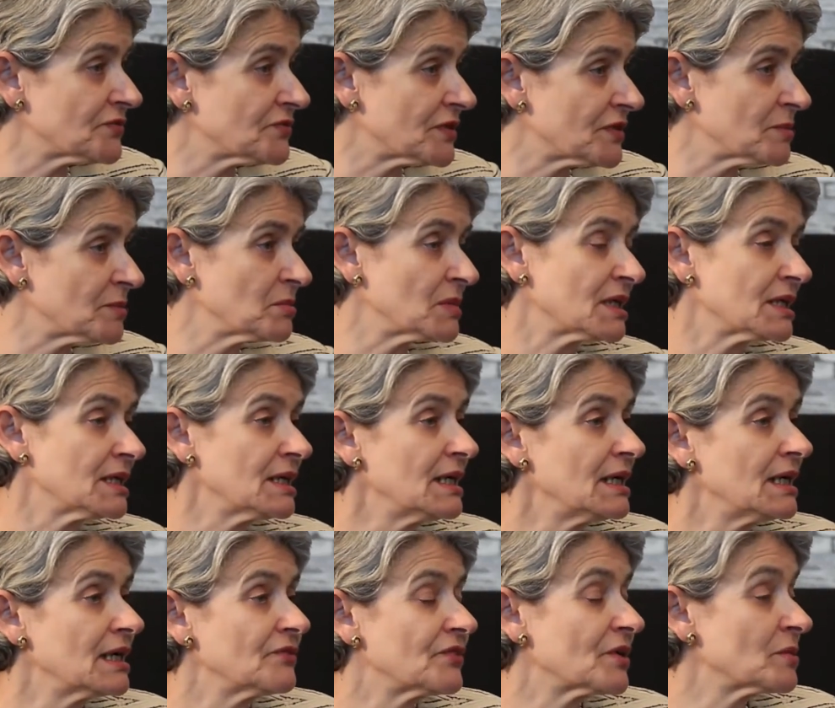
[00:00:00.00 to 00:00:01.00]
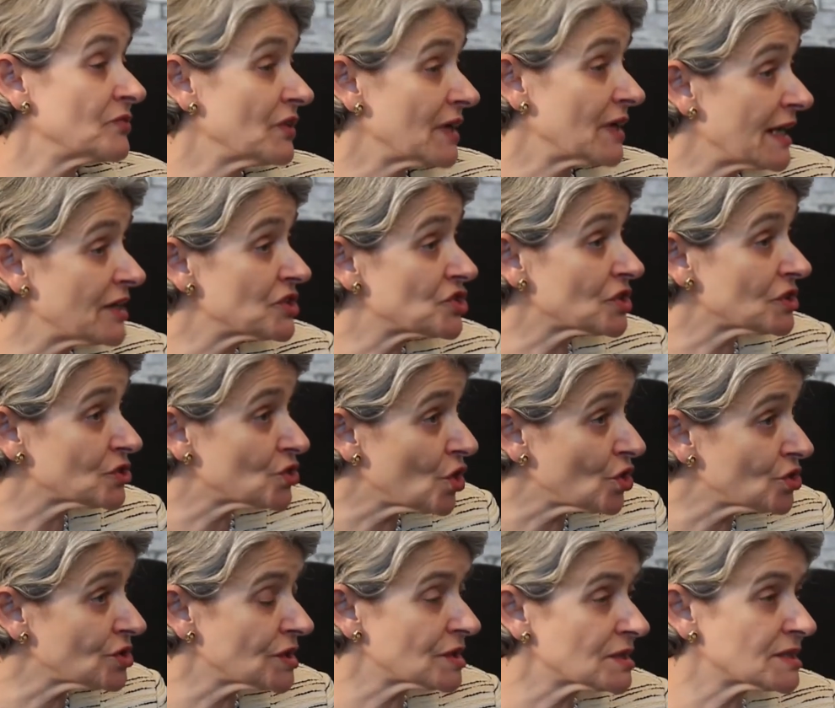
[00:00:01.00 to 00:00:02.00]
from financial
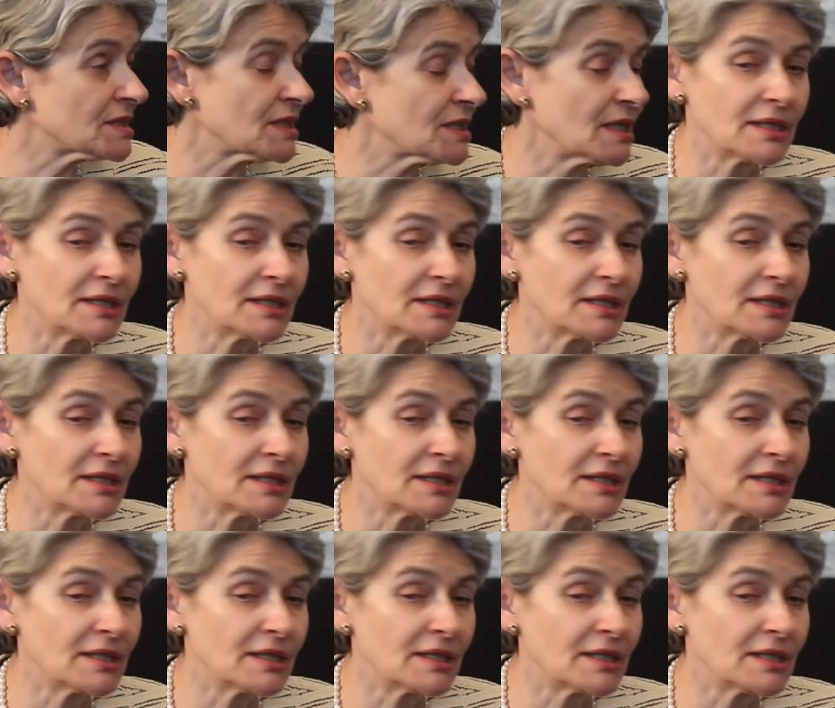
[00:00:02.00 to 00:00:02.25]
donors.